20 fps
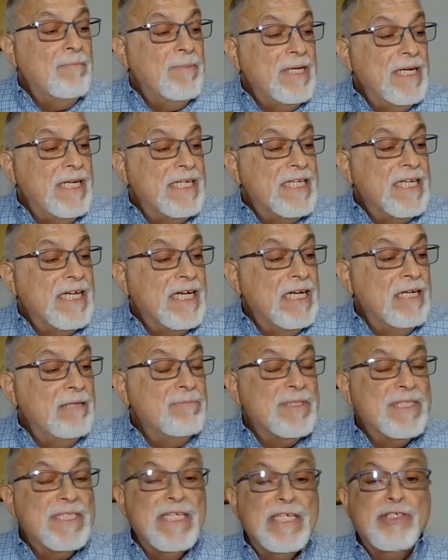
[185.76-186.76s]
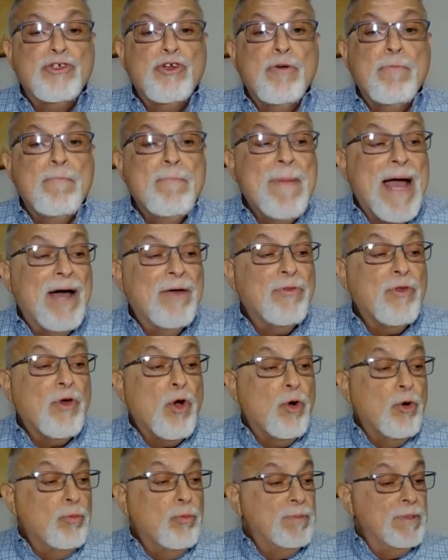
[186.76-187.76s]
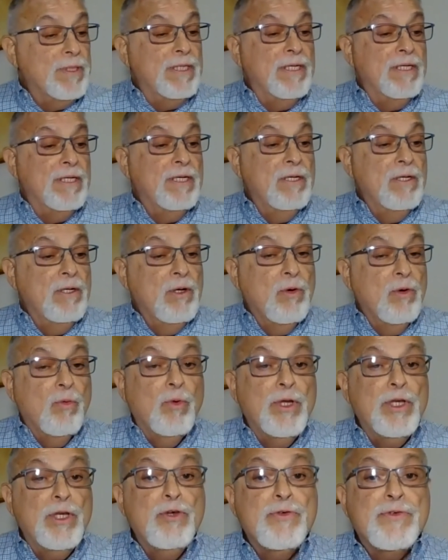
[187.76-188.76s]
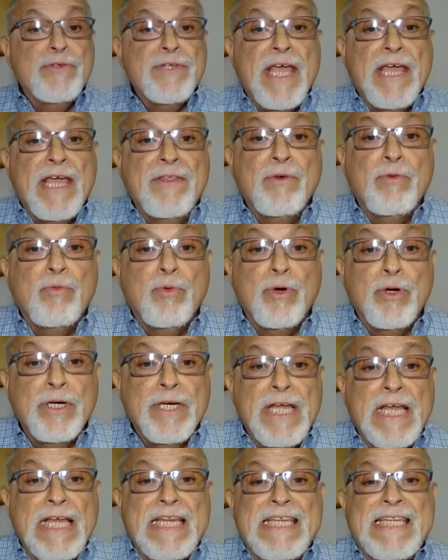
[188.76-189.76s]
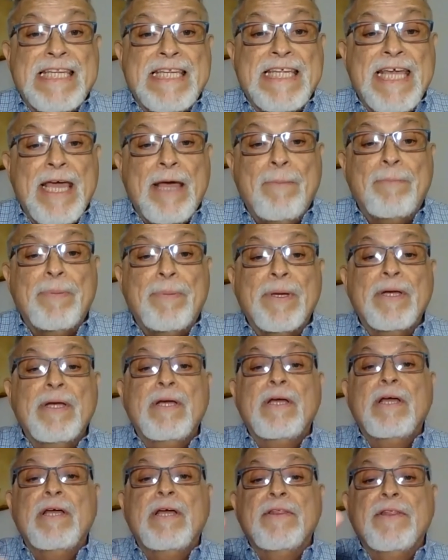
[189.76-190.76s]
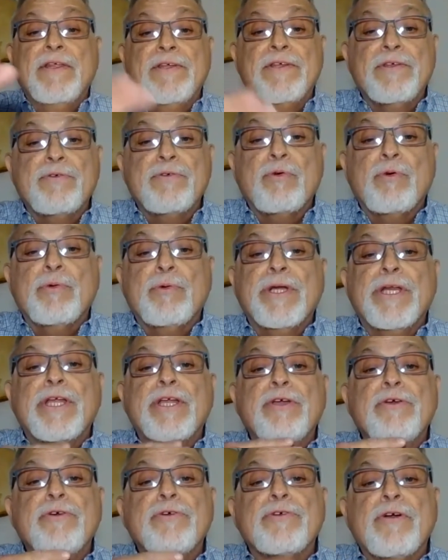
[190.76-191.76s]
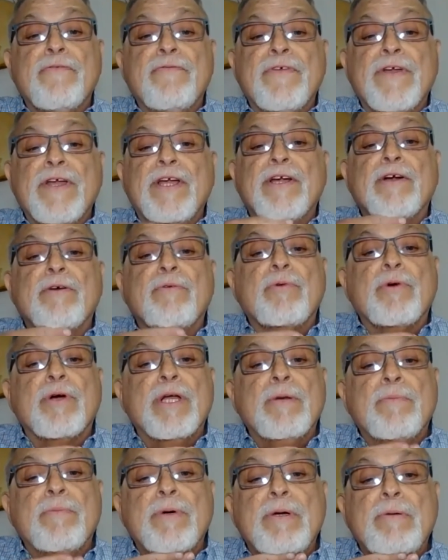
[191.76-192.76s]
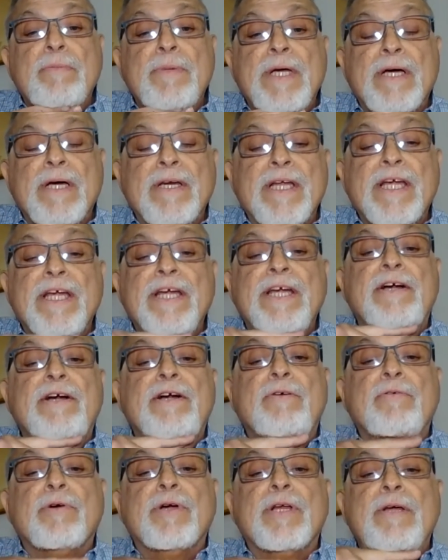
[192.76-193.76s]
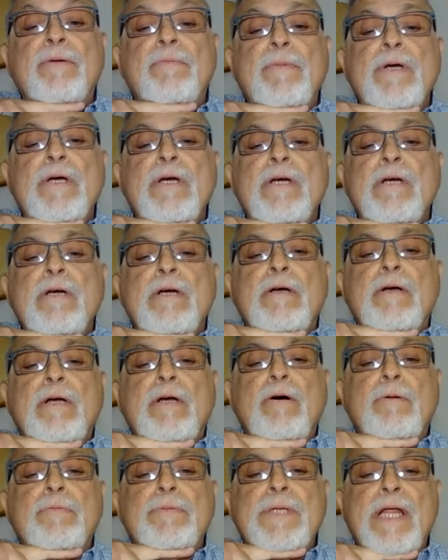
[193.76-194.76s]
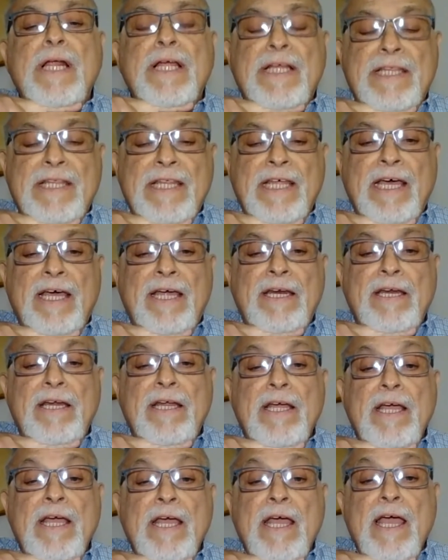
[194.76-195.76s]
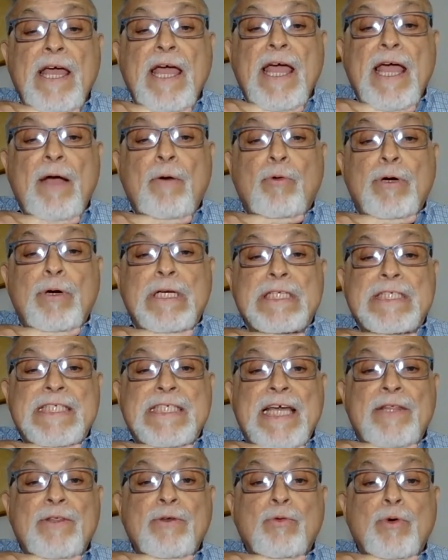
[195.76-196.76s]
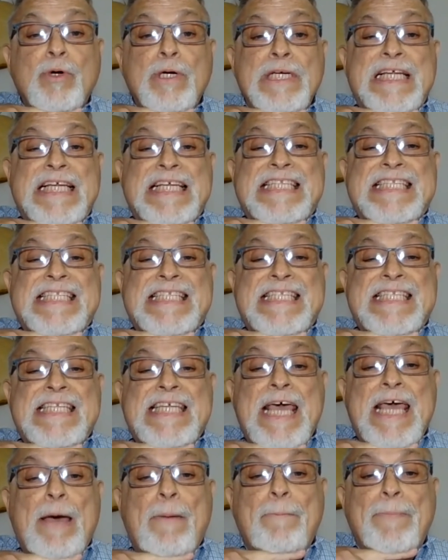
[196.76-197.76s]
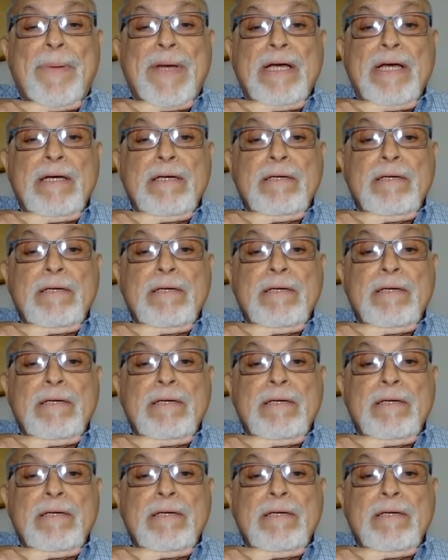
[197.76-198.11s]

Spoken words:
many times does your mouth open when you say the word tip? This is where we're going to use our finger. We're going to put them down here. We're going to go upside like that, and we're going to say the word tip.